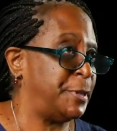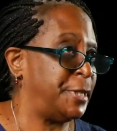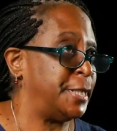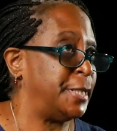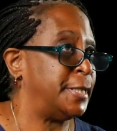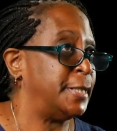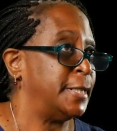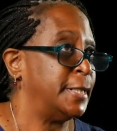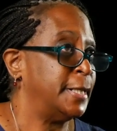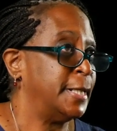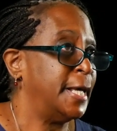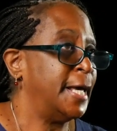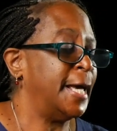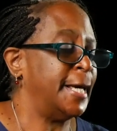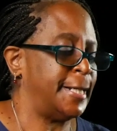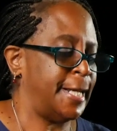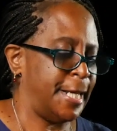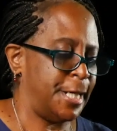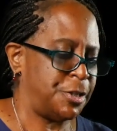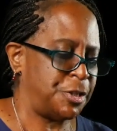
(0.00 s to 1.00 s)
be
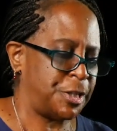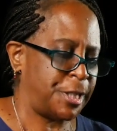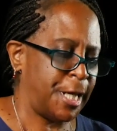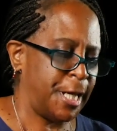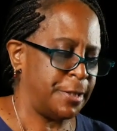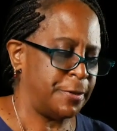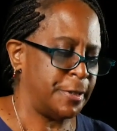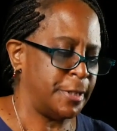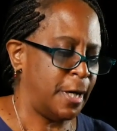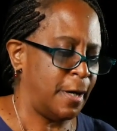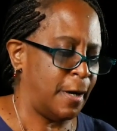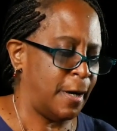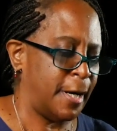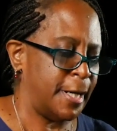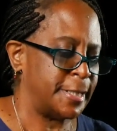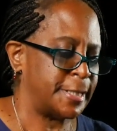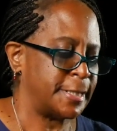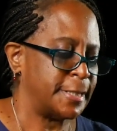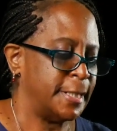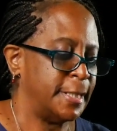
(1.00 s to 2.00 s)
an educator at
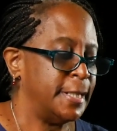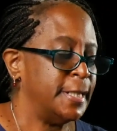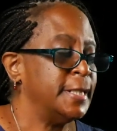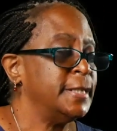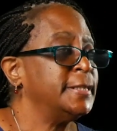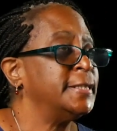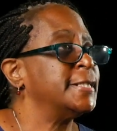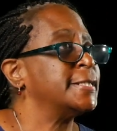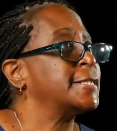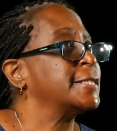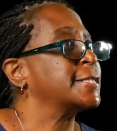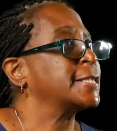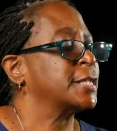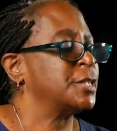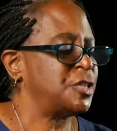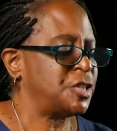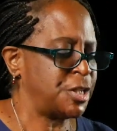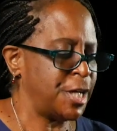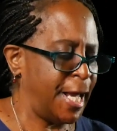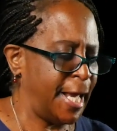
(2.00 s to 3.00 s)
heart. This is
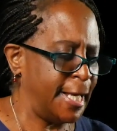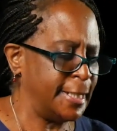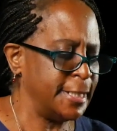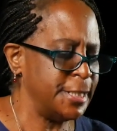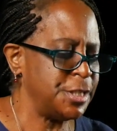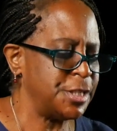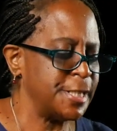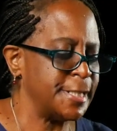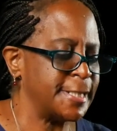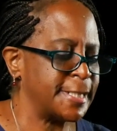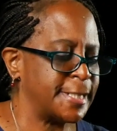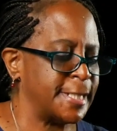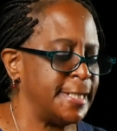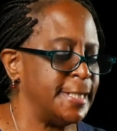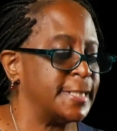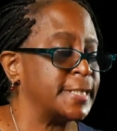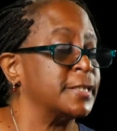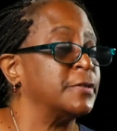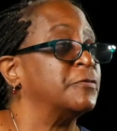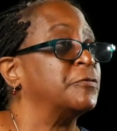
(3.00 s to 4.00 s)
a challenging
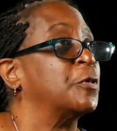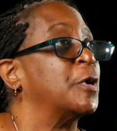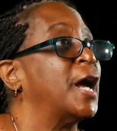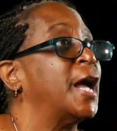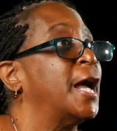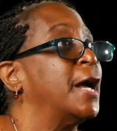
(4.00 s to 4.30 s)
season for